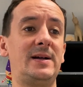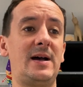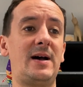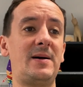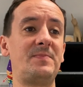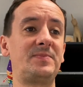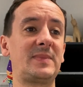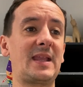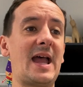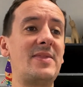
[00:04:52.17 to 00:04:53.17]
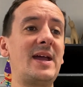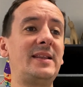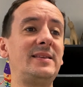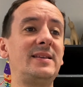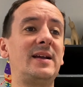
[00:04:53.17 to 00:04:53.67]
And
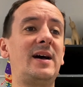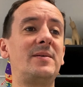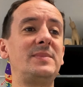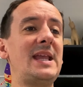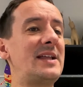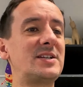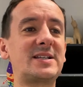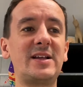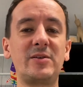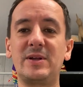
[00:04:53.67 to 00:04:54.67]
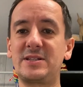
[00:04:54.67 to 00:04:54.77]
then yeah, just another one,